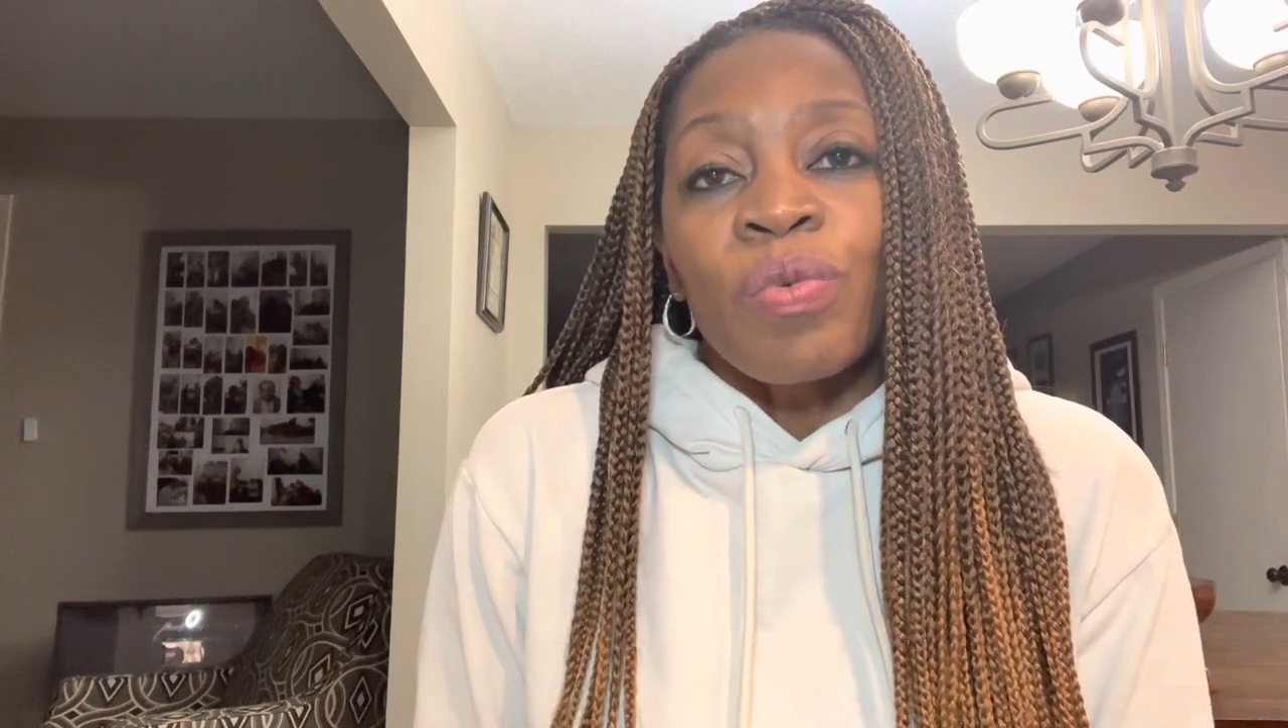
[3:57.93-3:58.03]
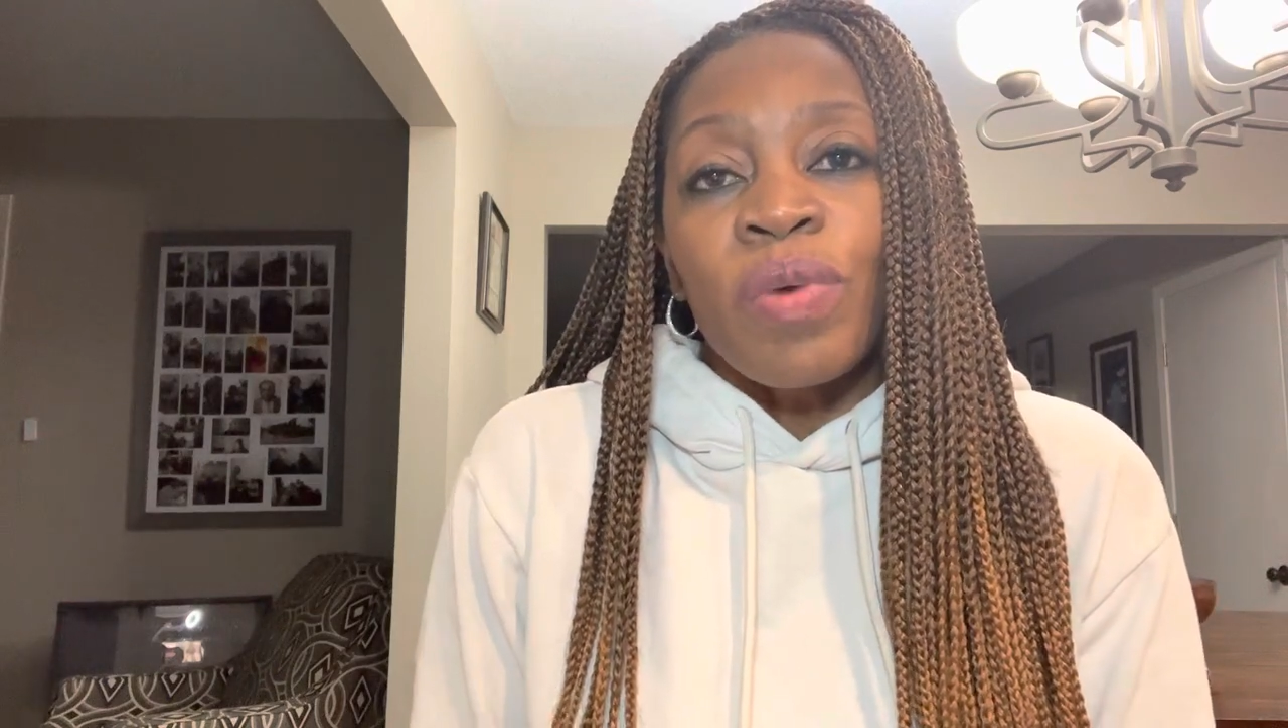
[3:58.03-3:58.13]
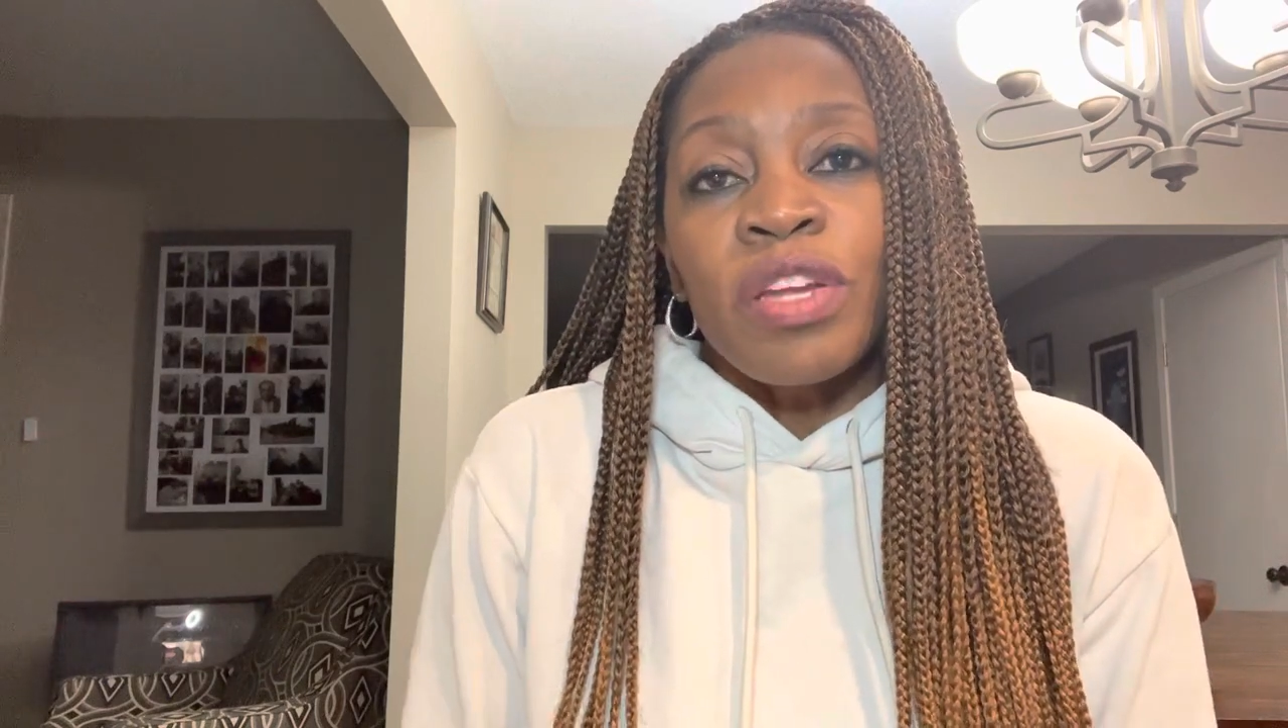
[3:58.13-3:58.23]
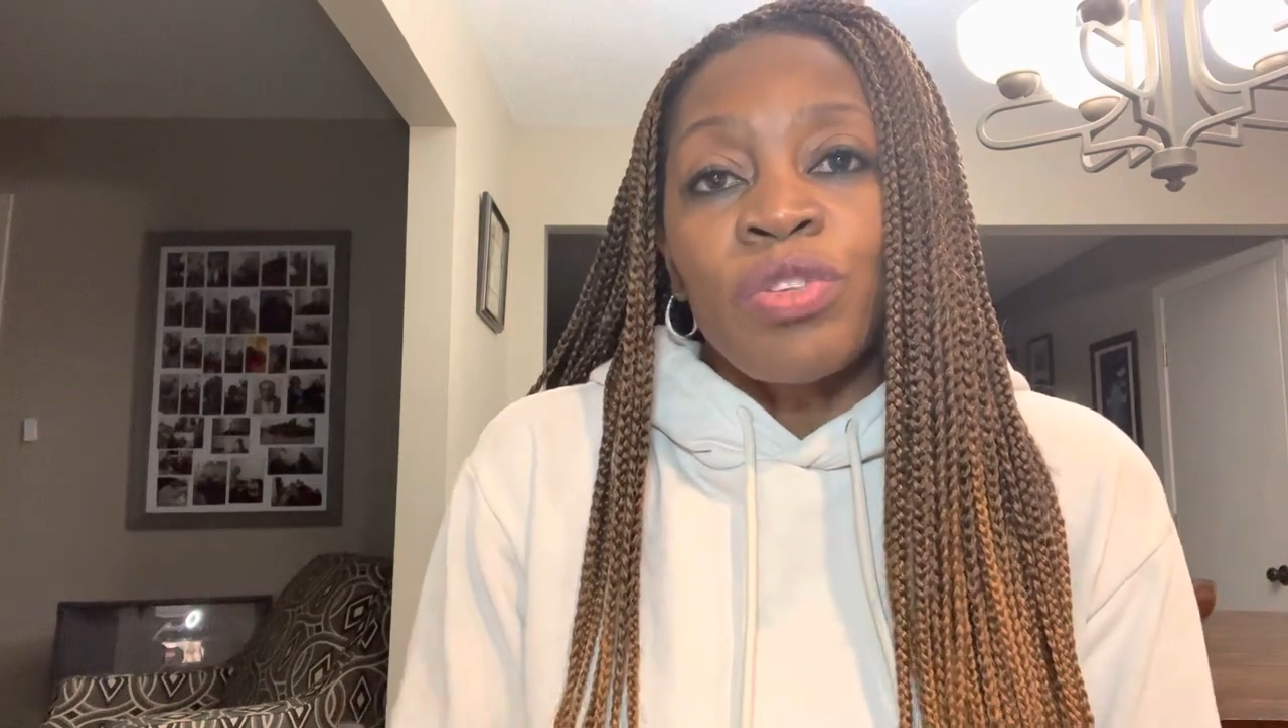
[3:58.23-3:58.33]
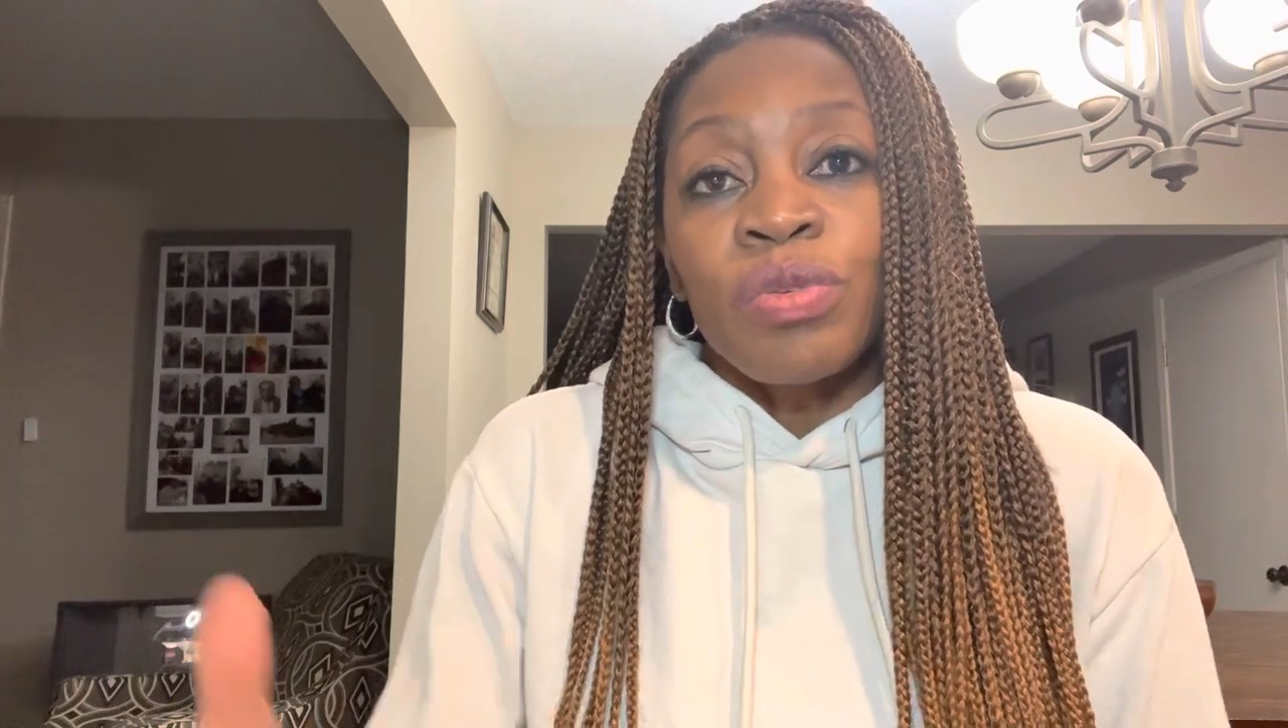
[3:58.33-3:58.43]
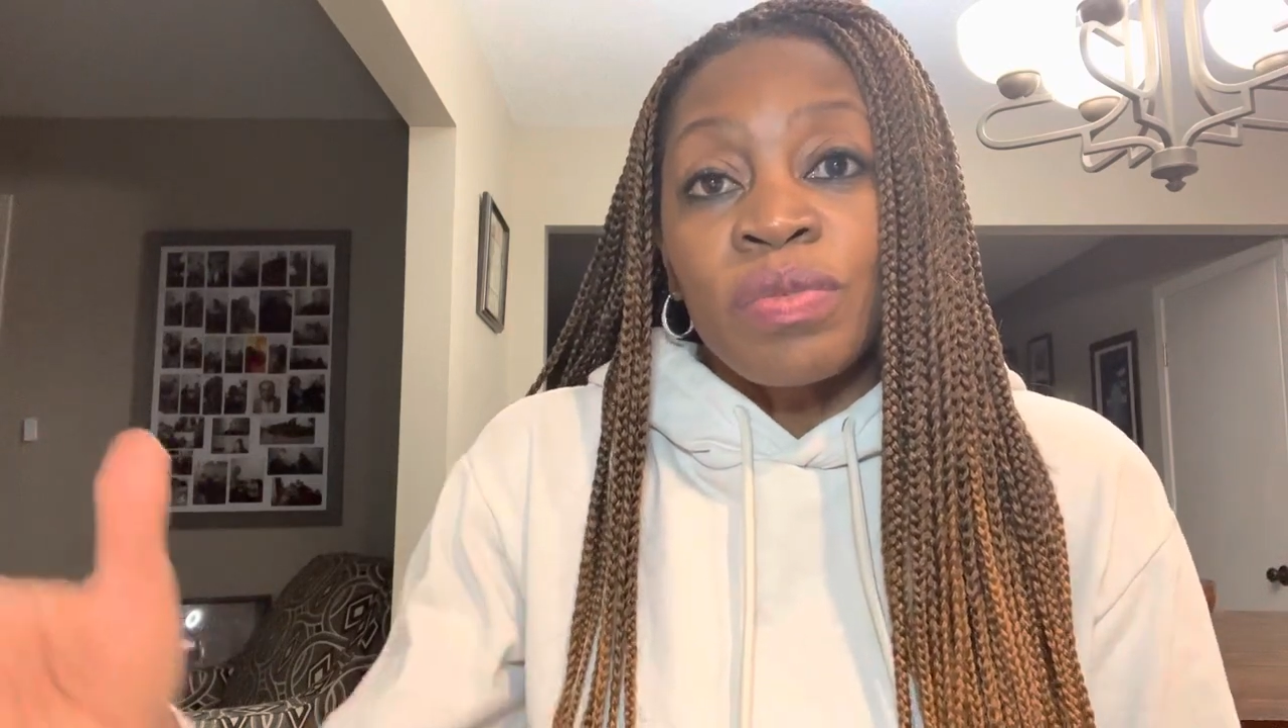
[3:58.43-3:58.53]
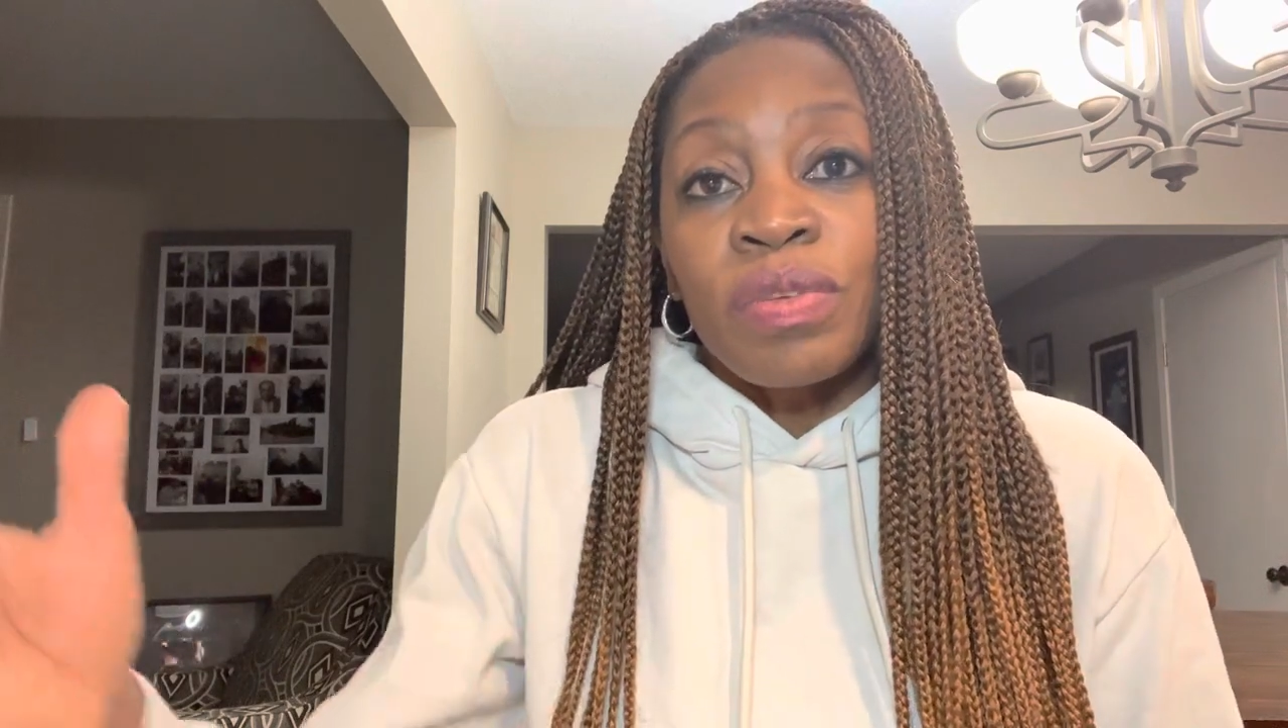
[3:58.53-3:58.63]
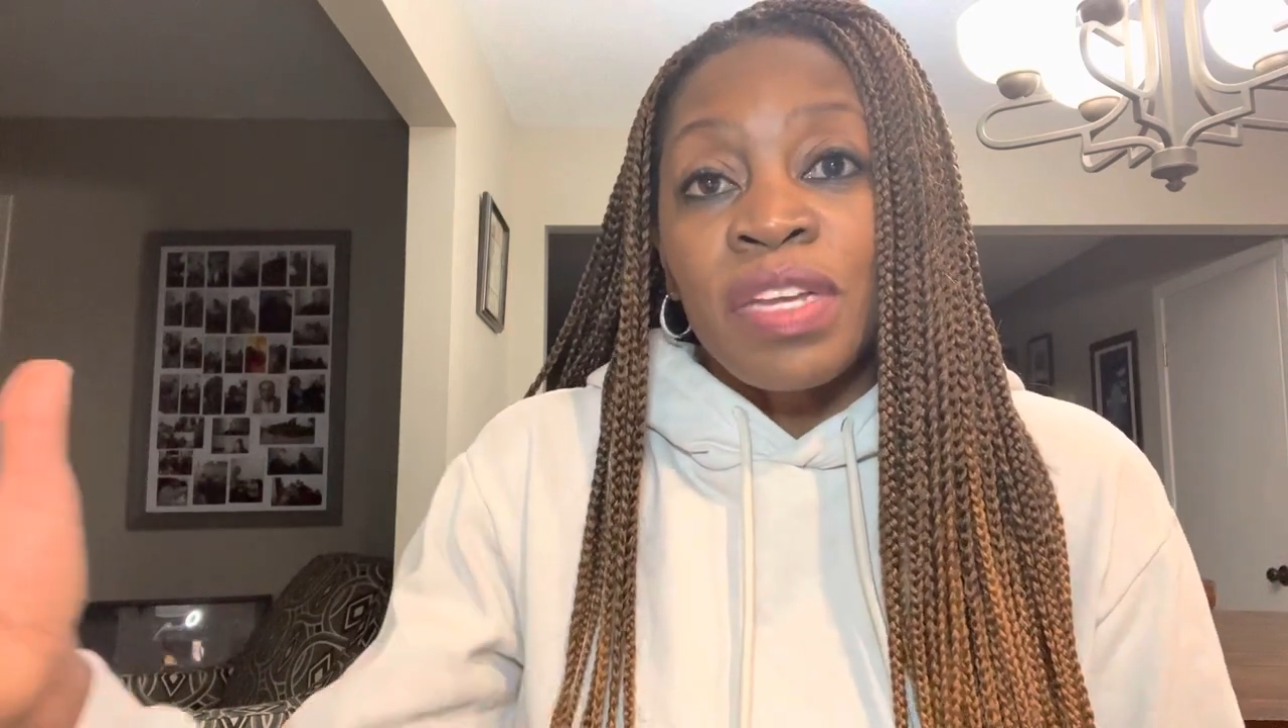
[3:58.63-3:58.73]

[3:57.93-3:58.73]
way to